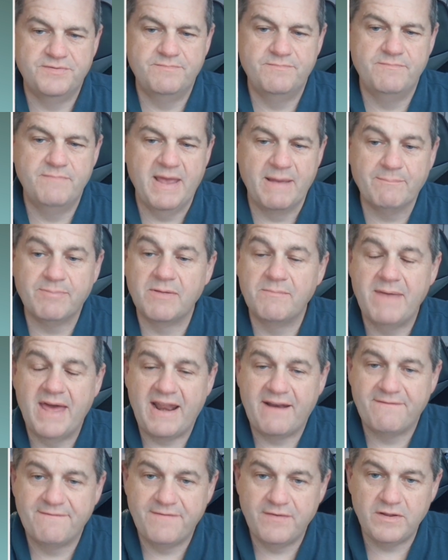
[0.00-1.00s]

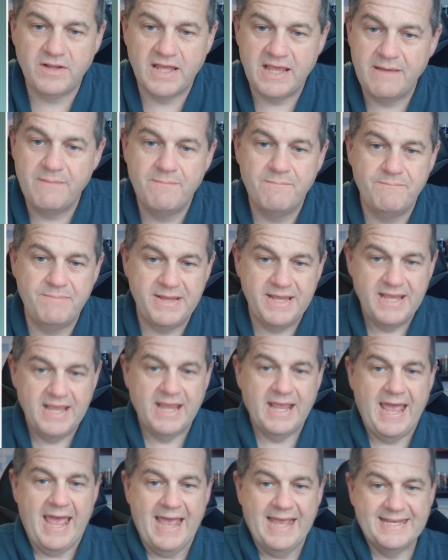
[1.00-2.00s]
implemented fully
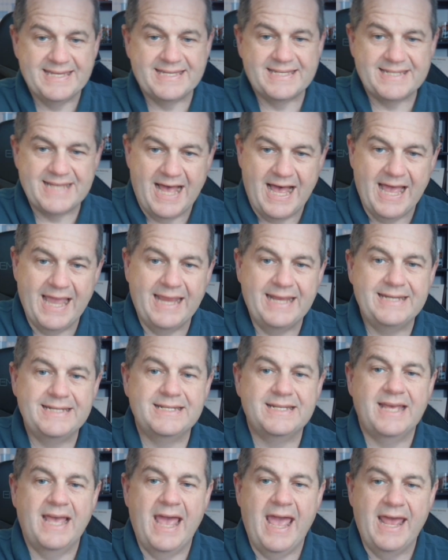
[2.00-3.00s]
being a
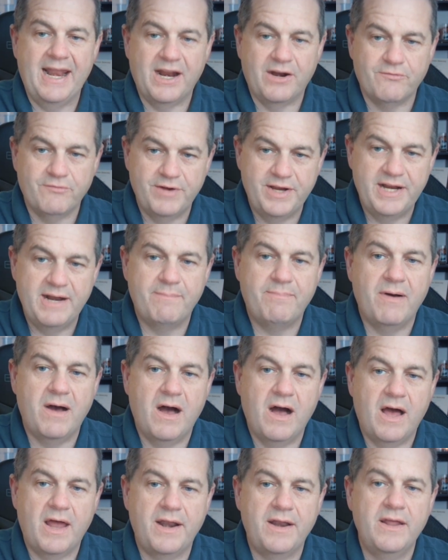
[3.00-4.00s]
signed and agreed
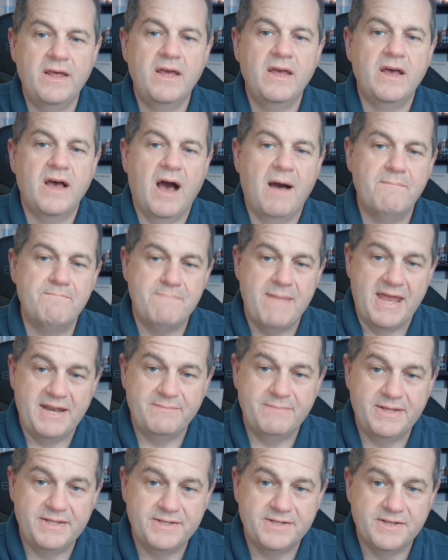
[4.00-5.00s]
upon
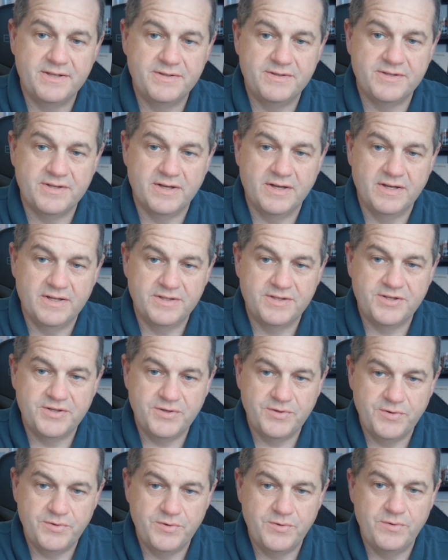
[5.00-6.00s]
amendment
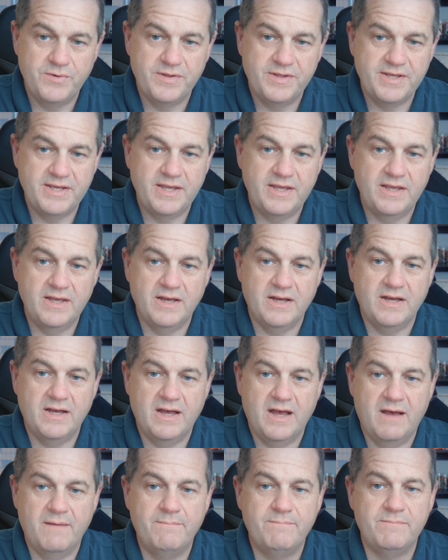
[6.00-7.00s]
to the
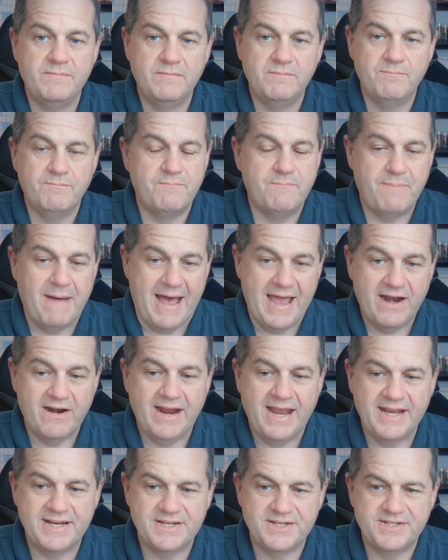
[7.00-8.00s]
buyer
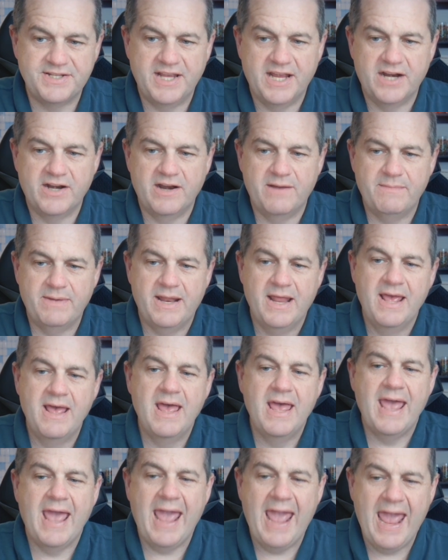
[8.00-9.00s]
agency agreement,
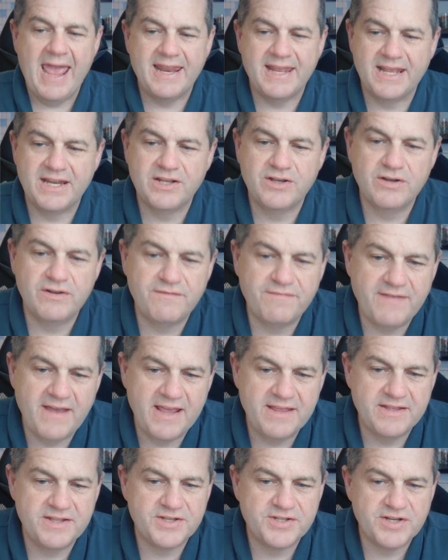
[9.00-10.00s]
and in good
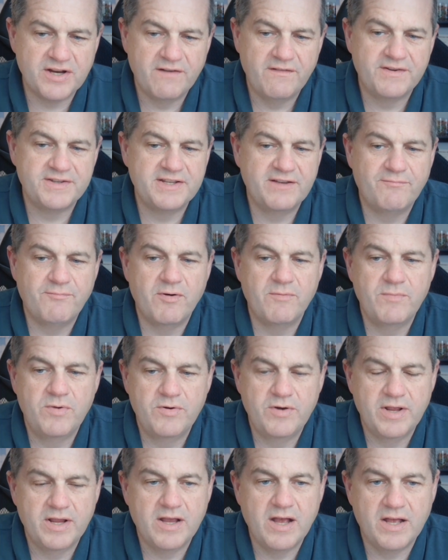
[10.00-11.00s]
faith and service of
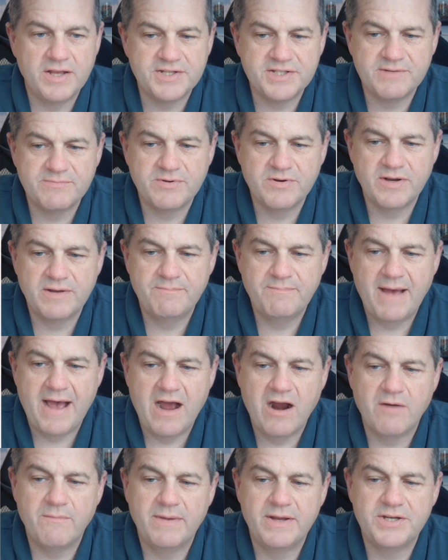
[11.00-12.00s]
promoting customer
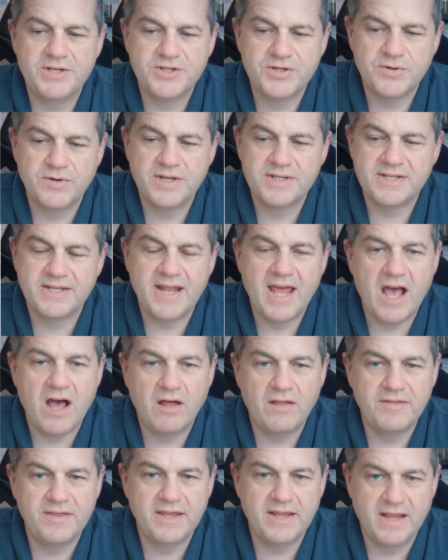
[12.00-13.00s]
empowerment, choice, and
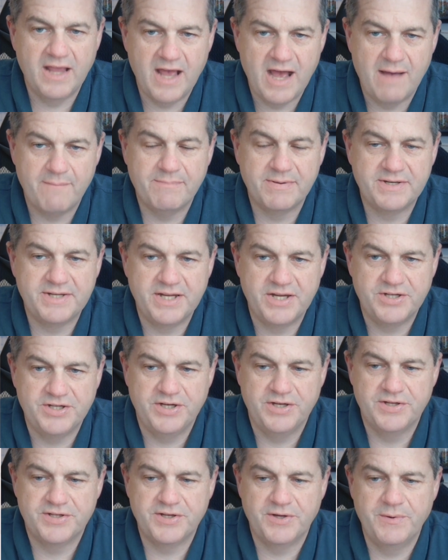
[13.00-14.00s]
healthy
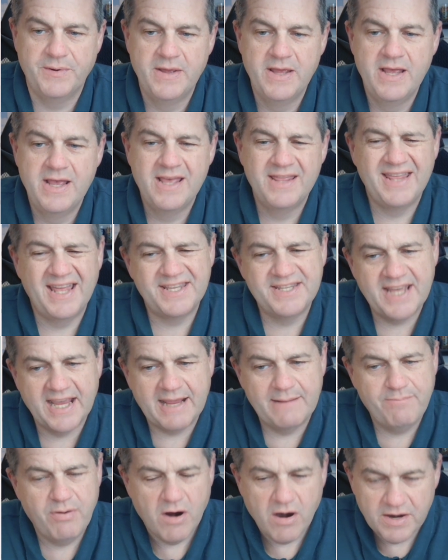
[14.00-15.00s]
competition. So that
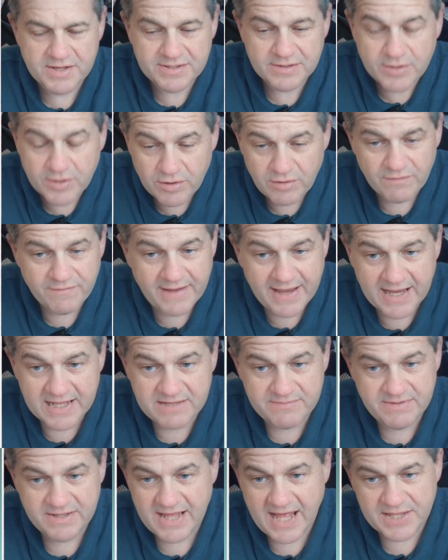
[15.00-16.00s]
second part is a little vague
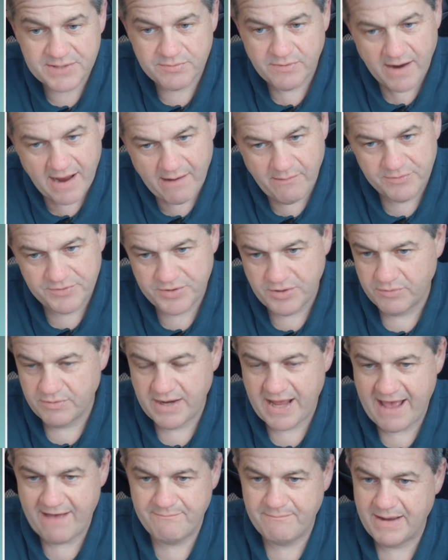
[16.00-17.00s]
to me. That's where I don't
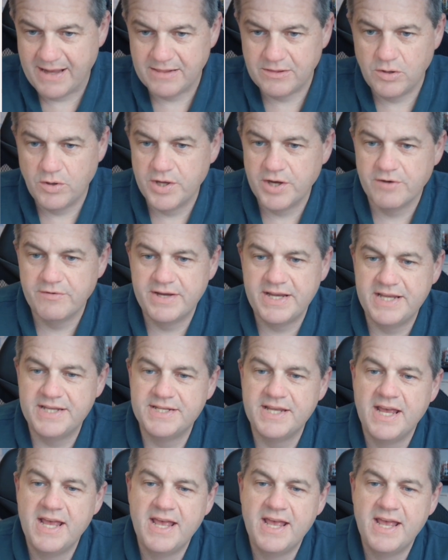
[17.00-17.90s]
have my lawyerese